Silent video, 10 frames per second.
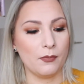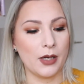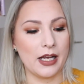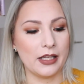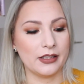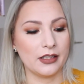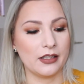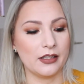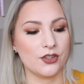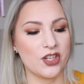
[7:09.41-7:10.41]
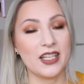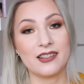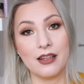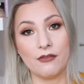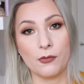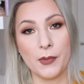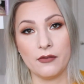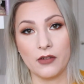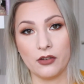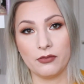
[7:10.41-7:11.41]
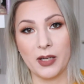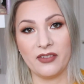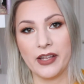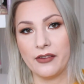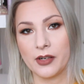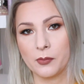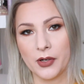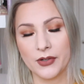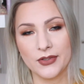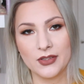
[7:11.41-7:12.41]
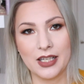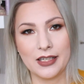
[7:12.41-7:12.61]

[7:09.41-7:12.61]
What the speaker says: but she has never been one of my favorite persons,